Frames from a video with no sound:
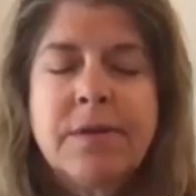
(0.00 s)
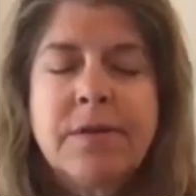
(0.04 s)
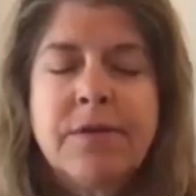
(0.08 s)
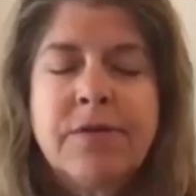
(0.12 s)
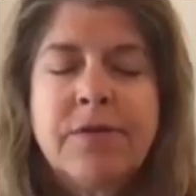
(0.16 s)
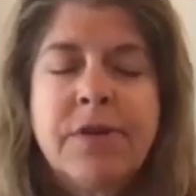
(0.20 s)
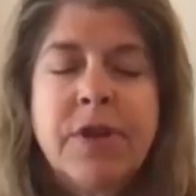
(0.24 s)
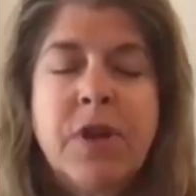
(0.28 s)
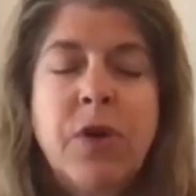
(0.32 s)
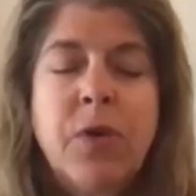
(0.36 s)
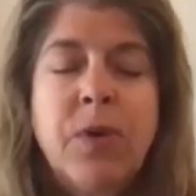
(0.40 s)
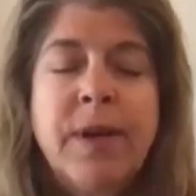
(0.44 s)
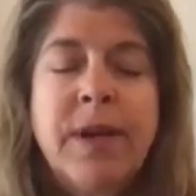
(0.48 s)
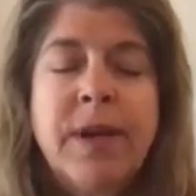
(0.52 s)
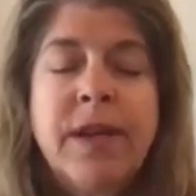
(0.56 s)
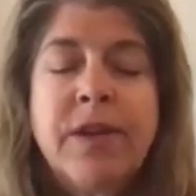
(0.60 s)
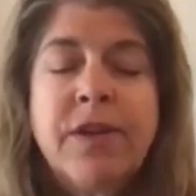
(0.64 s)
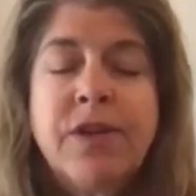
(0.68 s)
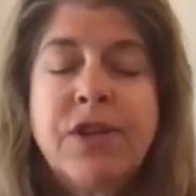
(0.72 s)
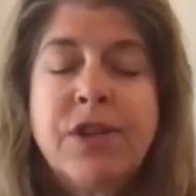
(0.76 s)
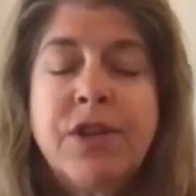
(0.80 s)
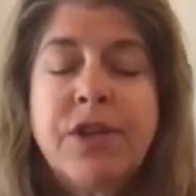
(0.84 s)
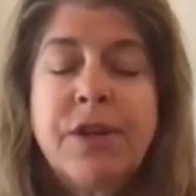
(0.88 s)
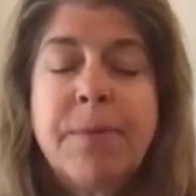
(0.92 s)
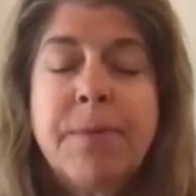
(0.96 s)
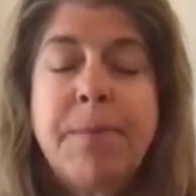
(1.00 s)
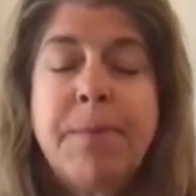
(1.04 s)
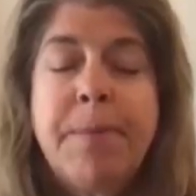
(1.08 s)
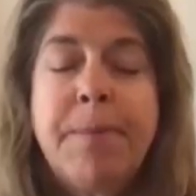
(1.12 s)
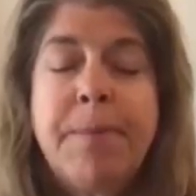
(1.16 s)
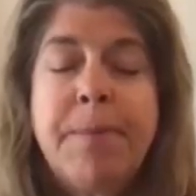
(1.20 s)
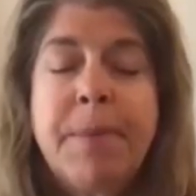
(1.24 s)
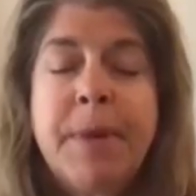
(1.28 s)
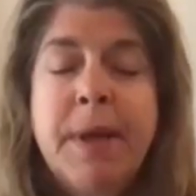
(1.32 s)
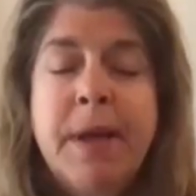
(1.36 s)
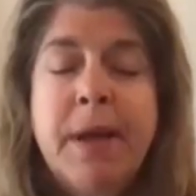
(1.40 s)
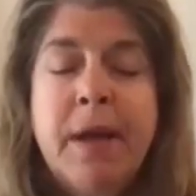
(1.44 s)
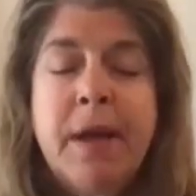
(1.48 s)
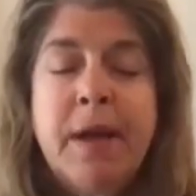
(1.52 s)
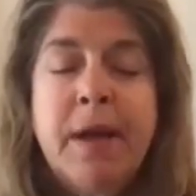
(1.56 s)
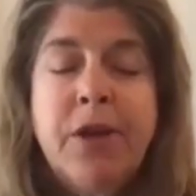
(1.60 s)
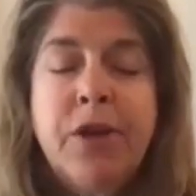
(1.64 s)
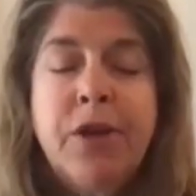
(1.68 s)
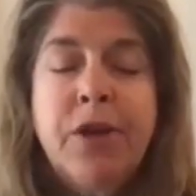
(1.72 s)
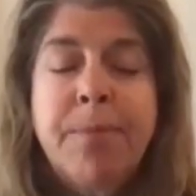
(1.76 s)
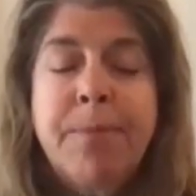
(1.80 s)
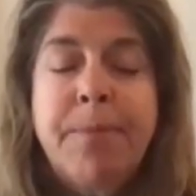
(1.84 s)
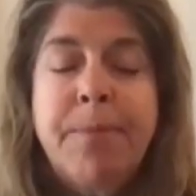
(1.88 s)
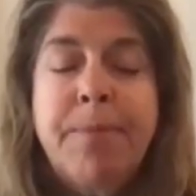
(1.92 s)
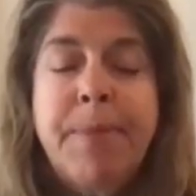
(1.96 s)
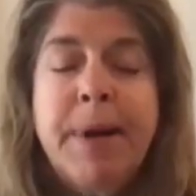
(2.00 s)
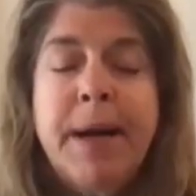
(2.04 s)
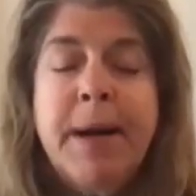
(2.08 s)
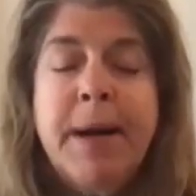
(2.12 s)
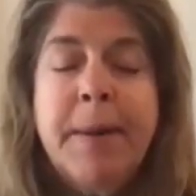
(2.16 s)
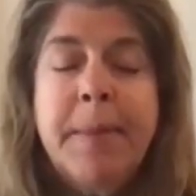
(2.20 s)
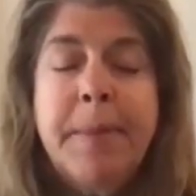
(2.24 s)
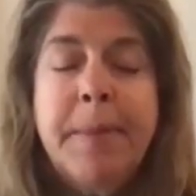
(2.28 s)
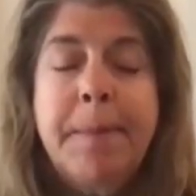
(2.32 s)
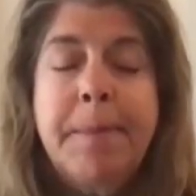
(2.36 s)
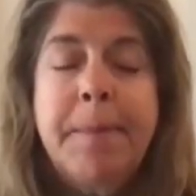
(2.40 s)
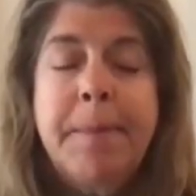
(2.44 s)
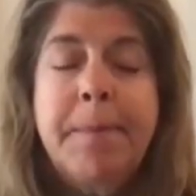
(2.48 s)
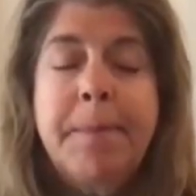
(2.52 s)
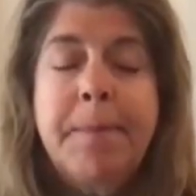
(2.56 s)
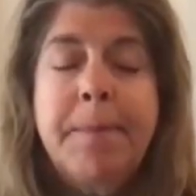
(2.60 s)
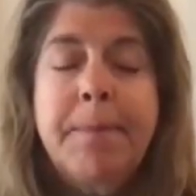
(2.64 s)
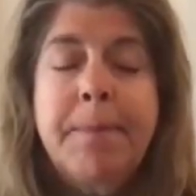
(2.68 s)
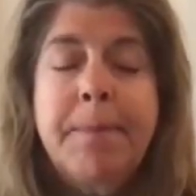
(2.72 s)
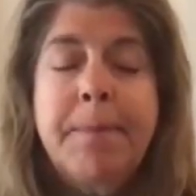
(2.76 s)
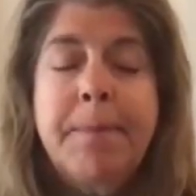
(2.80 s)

flowing into your bum,